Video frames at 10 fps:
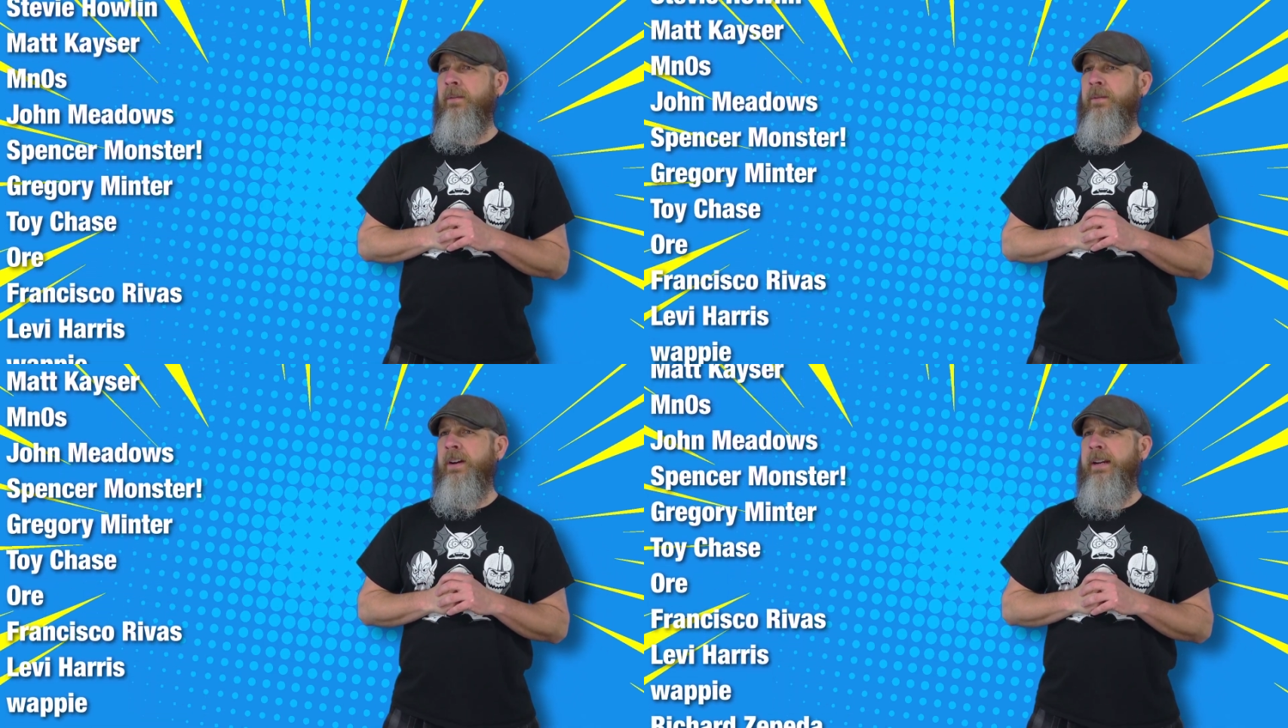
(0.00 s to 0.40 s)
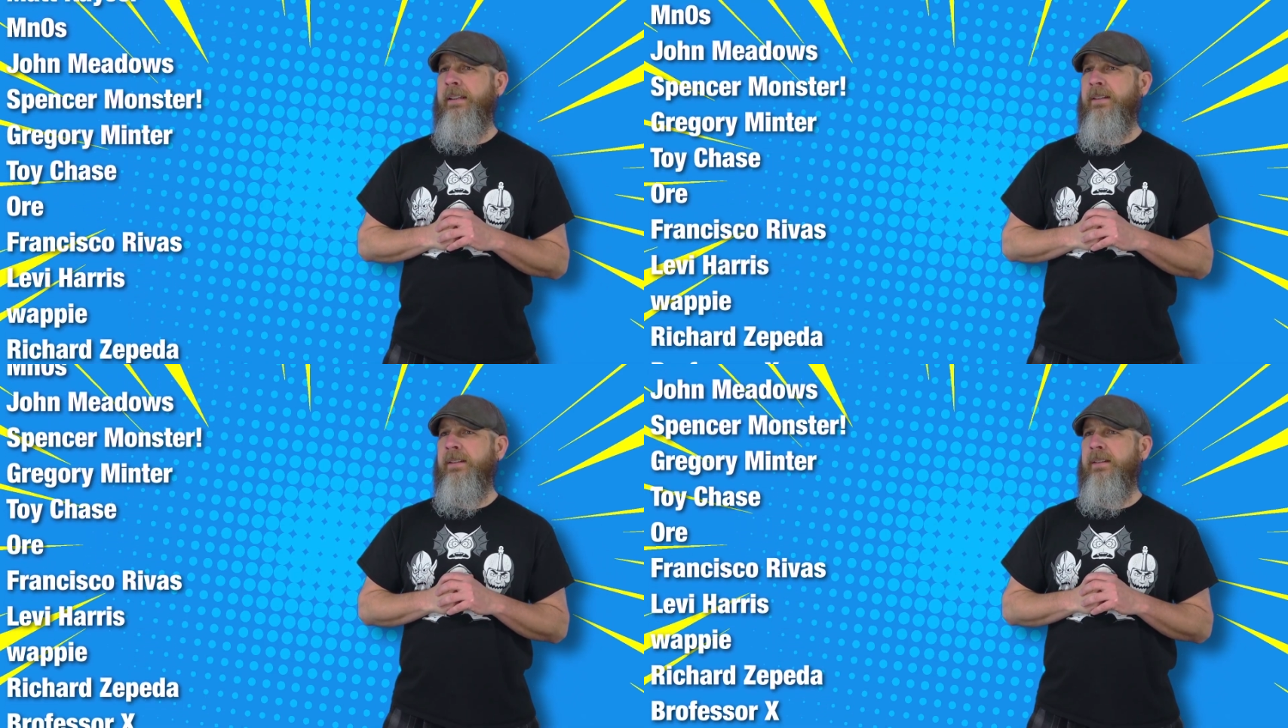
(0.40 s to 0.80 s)

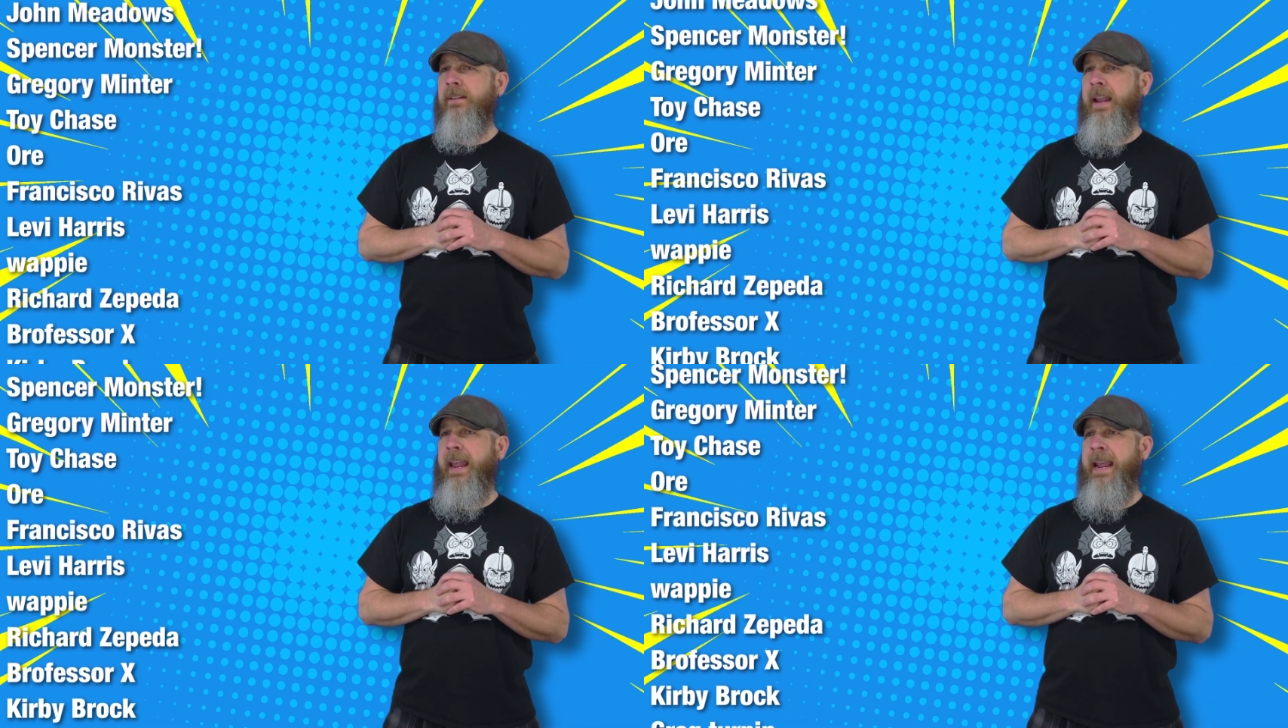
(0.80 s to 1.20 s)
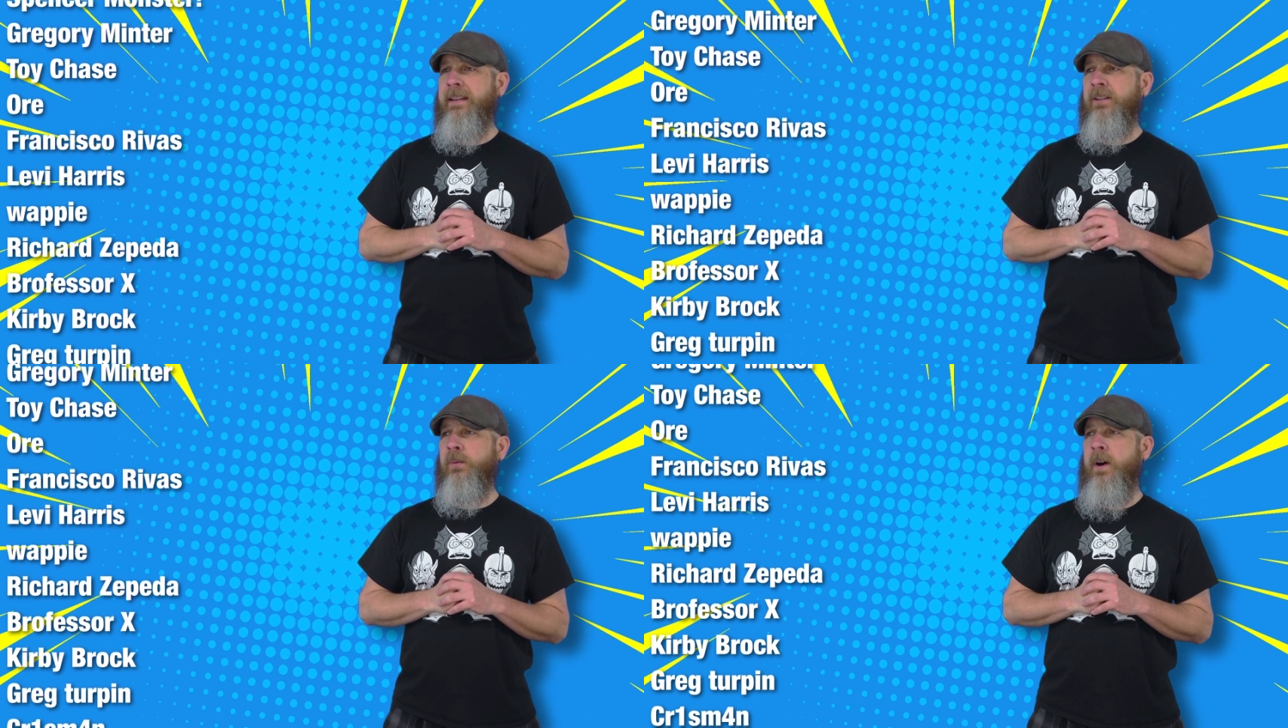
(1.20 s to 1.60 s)
various
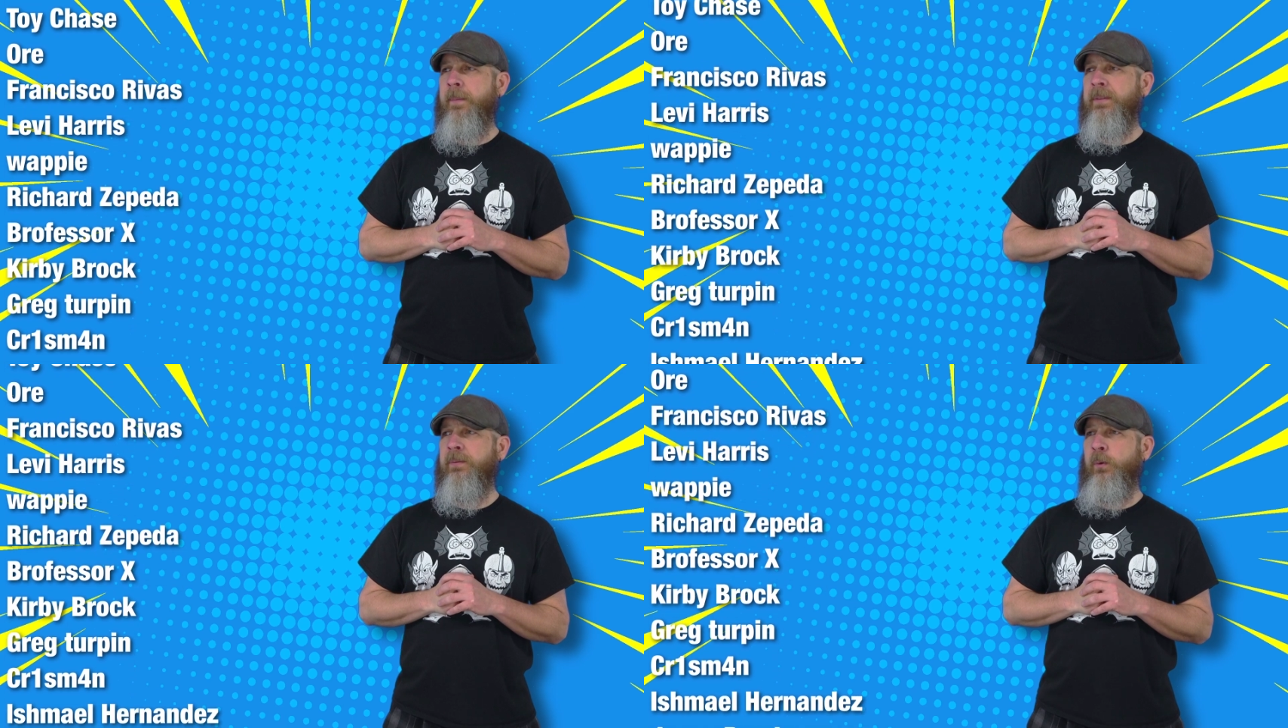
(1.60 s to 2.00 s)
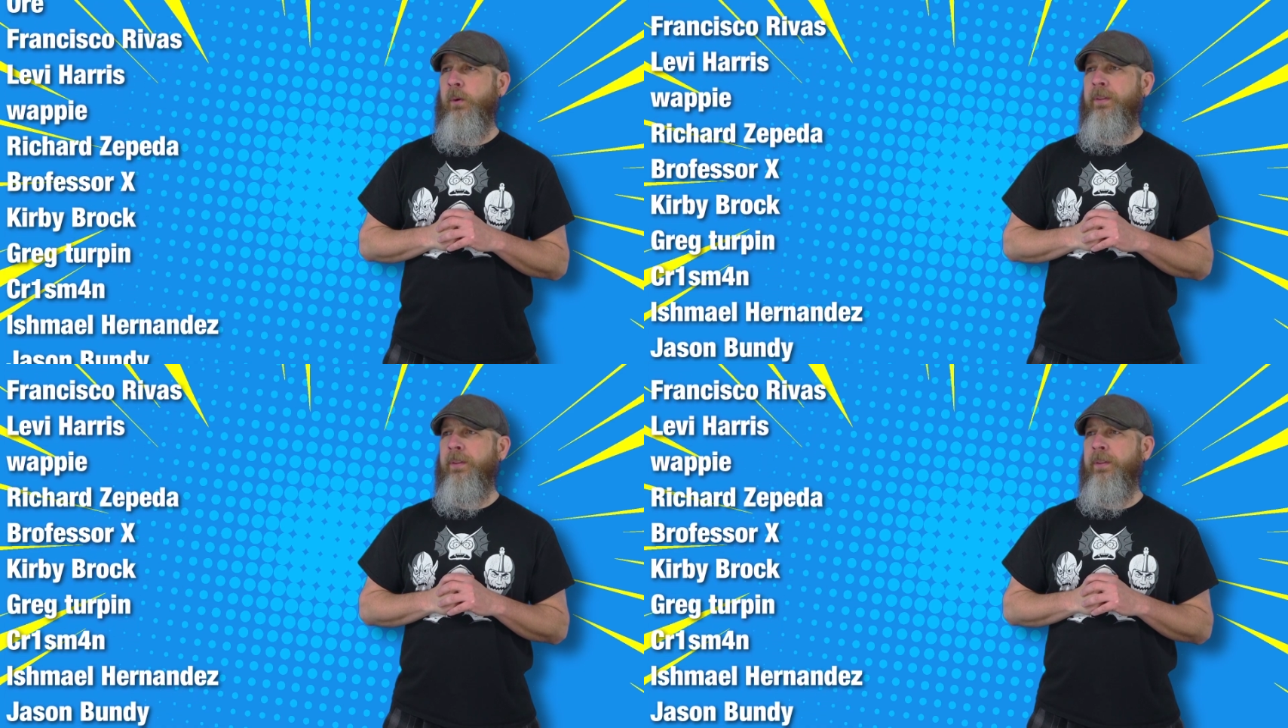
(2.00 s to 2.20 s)
head swaps for